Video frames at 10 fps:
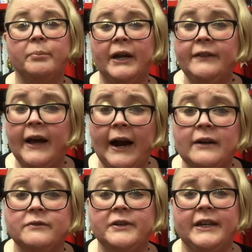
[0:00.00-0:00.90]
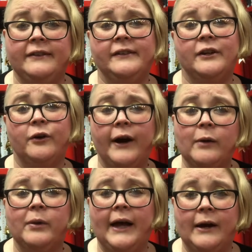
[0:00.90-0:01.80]
but at the heart of it is this
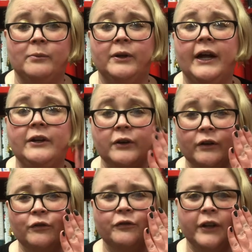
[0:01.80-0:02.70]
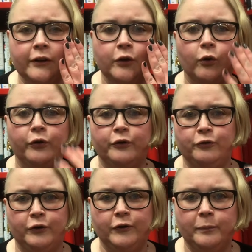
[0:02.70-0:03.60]
incredible animal, and you can feel the
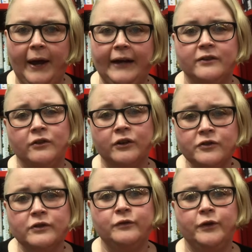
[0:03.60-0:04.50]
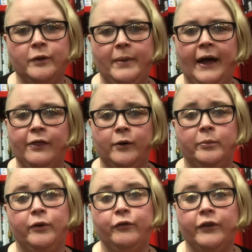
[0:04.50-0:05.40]
author's respect, not just for the panther,
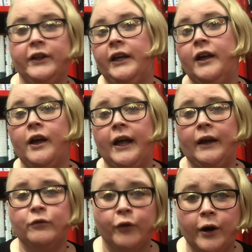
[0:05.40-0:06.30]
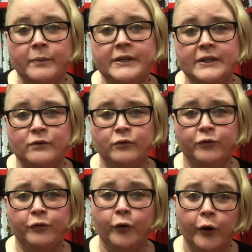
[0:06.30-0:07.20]
but for the environment and
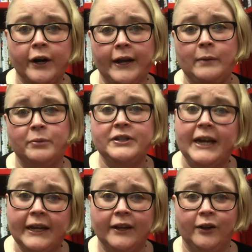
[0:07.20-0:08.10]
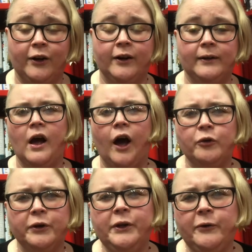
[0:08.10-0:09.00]
Florida in particular.
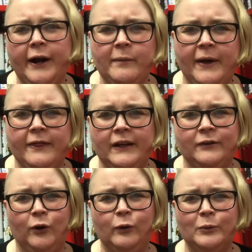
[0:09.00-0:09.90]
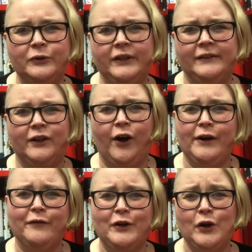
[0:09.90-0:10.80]
I'd really recommend this almost as a
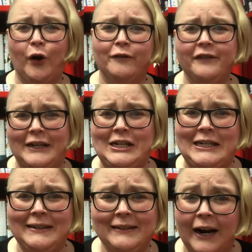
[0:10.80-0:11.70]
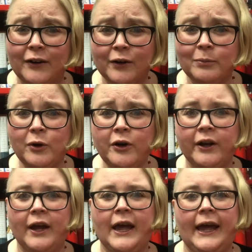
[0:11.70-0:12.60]
kind of a non-fiction starter
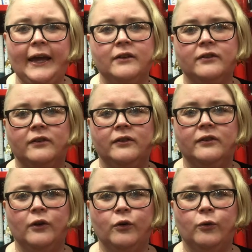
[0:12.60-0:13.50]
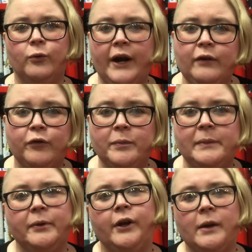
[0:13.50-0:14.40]
book. It's great for
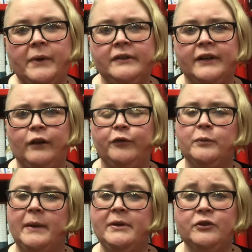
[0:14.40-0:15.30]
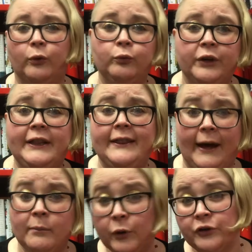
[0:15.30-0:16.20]
people like myself who maybe don't read
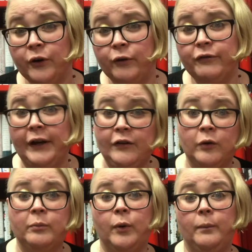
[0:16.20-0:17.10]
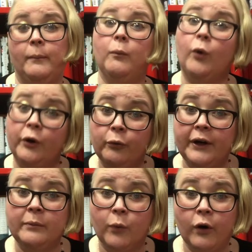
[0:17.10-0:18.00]
that much non-fiction but want to
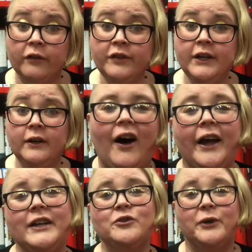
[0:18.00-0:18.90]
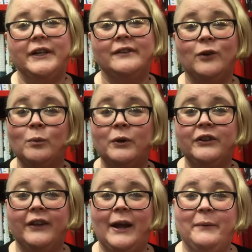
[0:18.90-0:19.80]
read more of it. I enjoyed it so
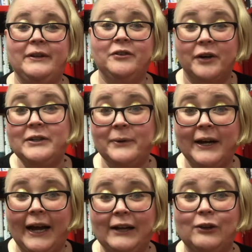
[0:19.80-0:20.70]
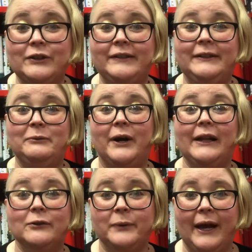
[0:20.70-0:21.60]
much that I went straight to our catalogue to see what
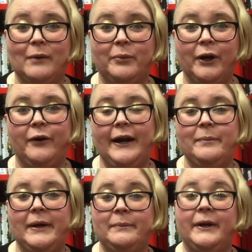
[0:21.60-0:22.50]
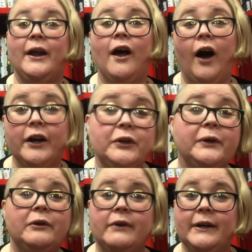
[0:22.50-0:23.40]
else we had by Craig Pittman. I knew
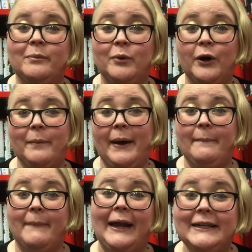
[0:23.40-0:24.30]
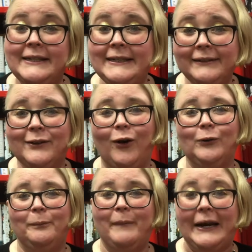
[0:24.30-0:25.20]
he'd written a book about manatees
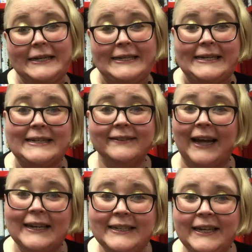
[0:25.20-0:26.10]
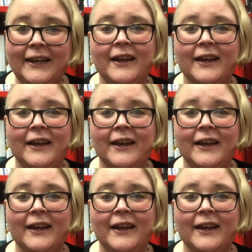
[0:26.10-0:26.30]
called Manatee Insanity,